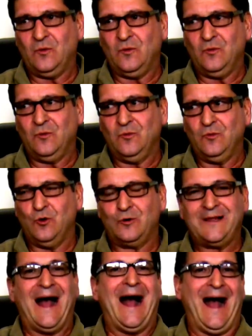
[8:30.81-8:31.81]

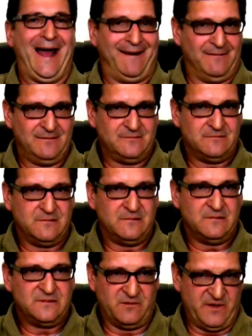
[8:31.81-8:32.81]
looked odd
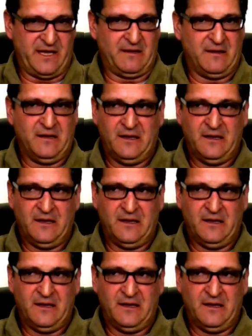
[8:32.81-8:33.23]
to me.